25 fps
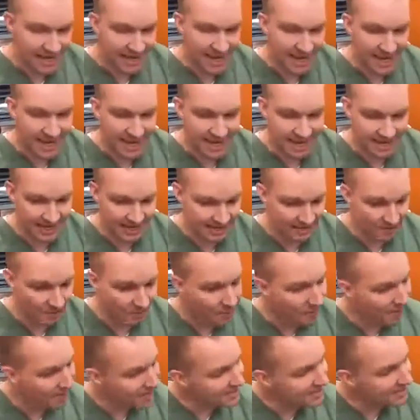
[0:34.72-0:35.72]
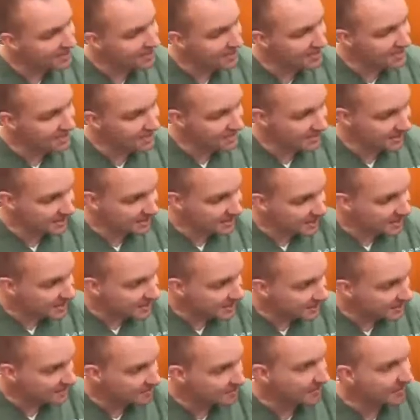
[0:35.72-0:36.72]
And what it does is it
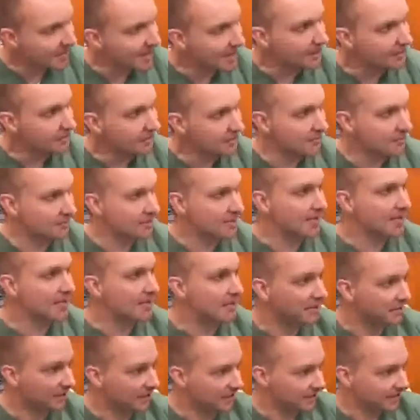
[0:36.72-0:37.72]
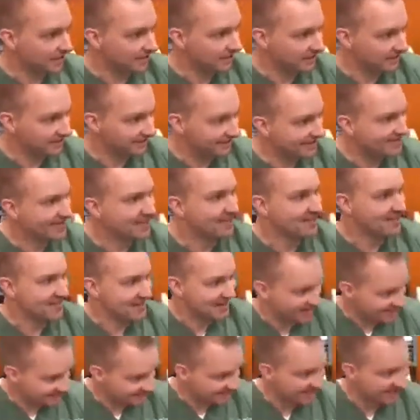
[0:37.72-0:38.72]
takes microneedling to the
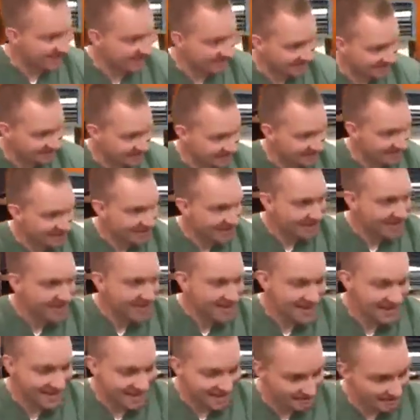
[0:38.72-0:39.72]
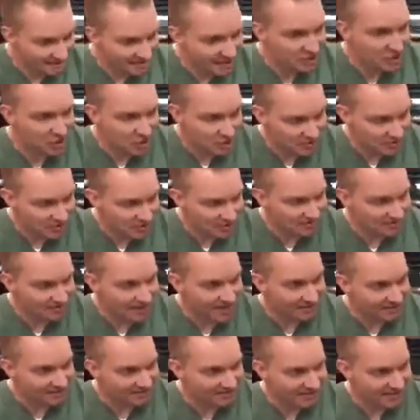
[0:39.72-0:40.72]
next level. And I've been doing
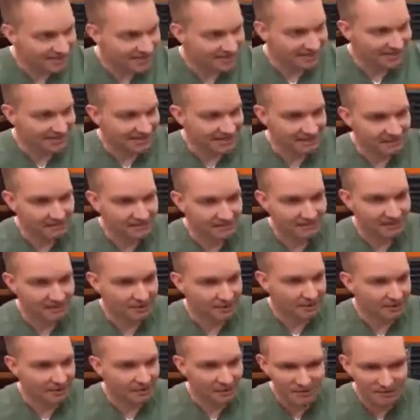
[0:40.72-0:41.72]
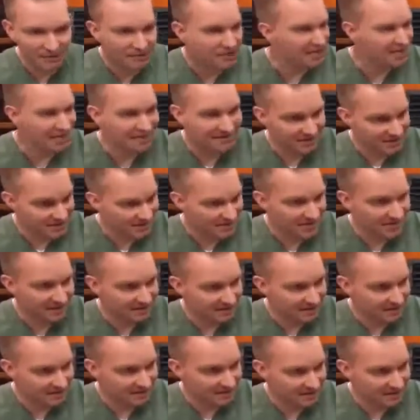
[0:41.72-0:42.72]
microneedling for over 7
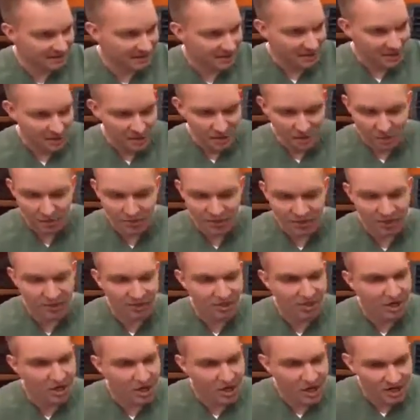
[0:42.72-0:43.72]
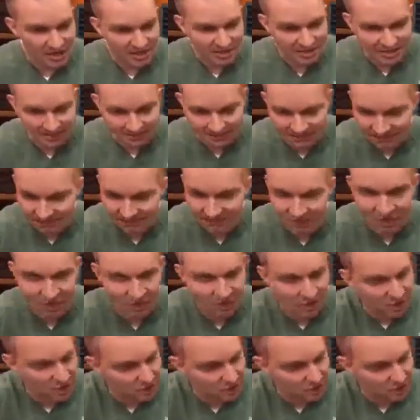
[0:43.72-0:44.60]
years, which is the concept of just